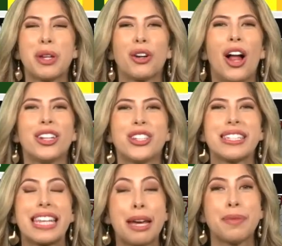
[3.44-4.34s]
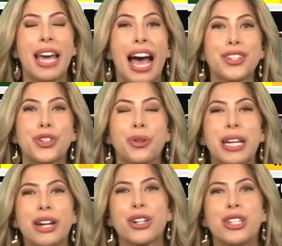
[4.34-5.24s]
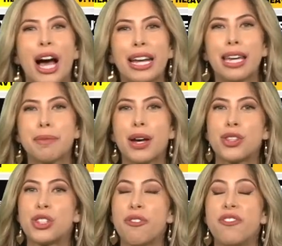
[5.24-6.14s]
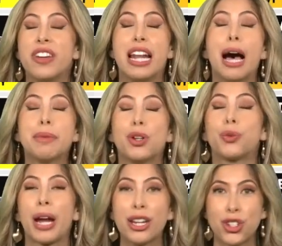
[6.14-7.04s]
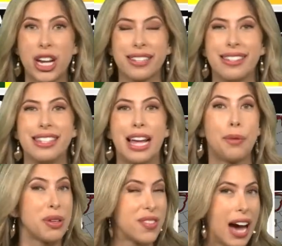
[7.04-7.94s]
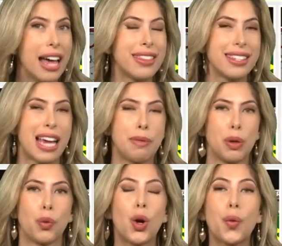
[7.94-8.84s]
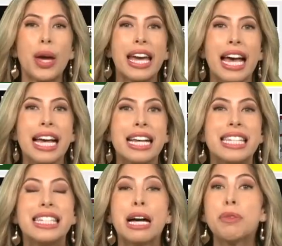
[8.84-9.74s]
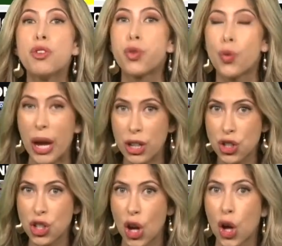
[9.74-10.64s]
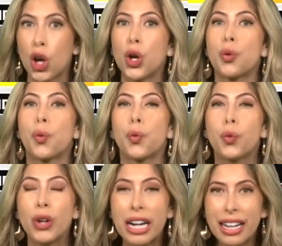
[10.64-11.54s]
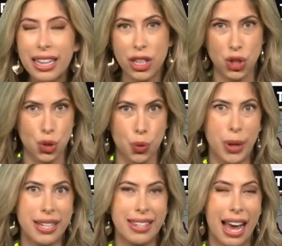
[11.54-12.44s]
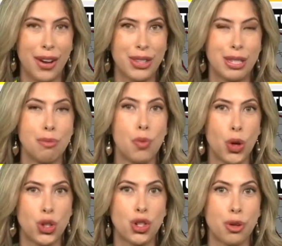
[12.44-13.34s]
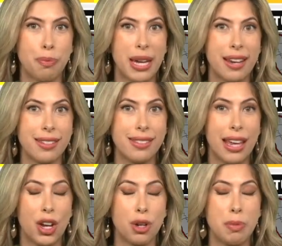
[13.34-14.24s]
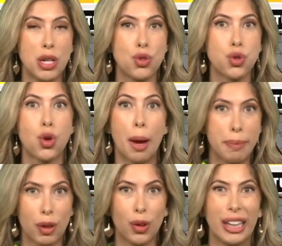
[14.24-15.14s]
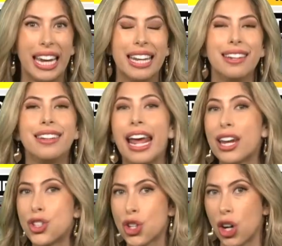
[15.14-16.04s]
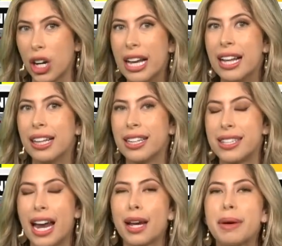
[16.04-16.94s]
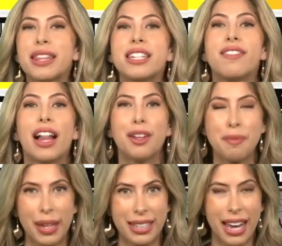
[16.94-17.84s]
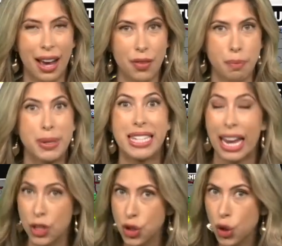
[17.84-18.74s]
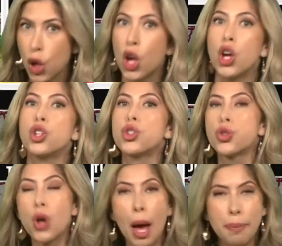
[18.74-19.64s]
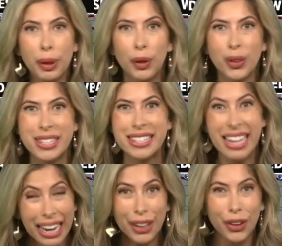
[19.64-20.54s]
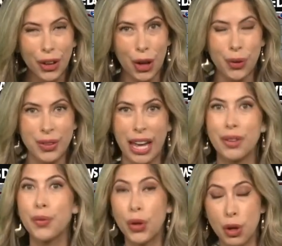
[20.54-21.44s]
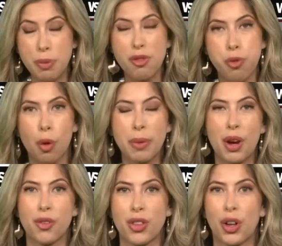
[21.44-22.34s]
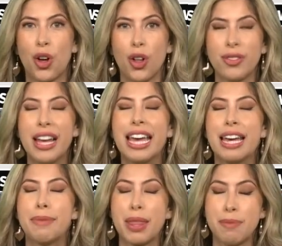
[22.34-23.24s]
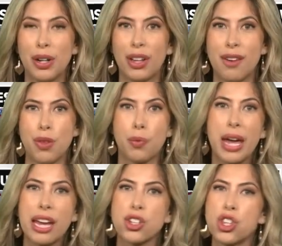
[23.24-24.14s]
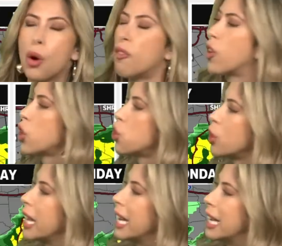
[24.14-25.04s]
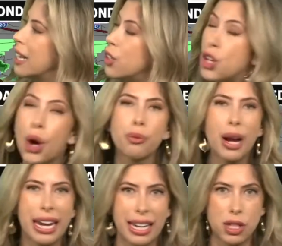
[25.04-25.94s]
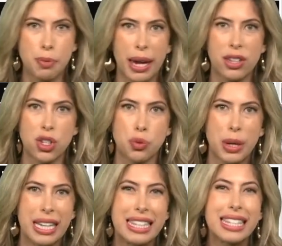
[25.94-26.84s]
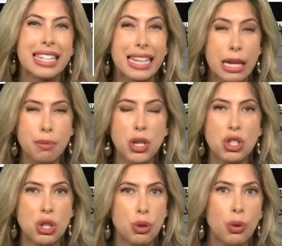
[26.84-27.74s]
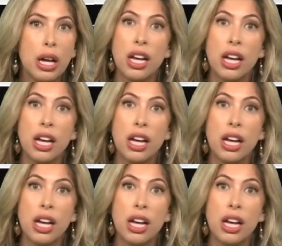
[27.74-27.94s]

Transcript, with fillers: meteorologist Kim Castro here talking about some phenomenal rain chances that we've got this coming work week, some of which could really squeeze out some moisture because they could be tropical in nature. Let's talk about the development of the potential tropical cyclone that could be forming over the Gulf by the middle of the week. So, virtually no rain expected this week and slim to